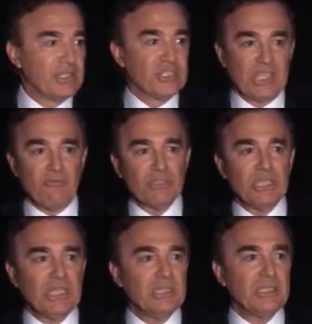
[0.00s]
his
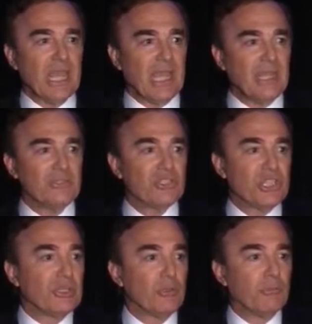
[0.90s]
seventeen gauge
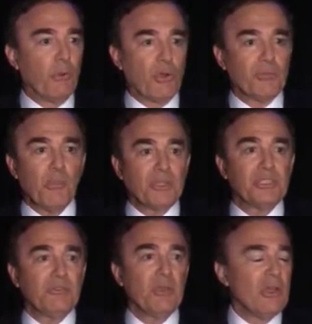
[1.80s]
single-port
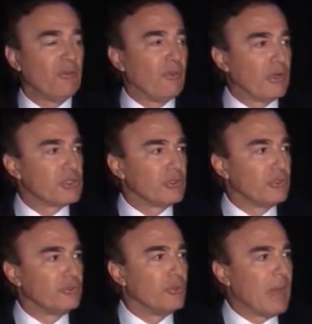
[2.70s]

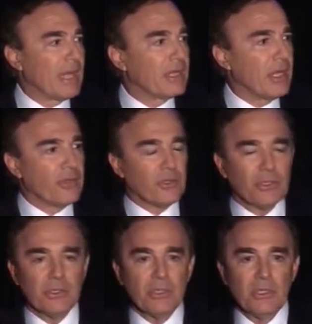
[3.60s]
multifunctional pneumatic cutter.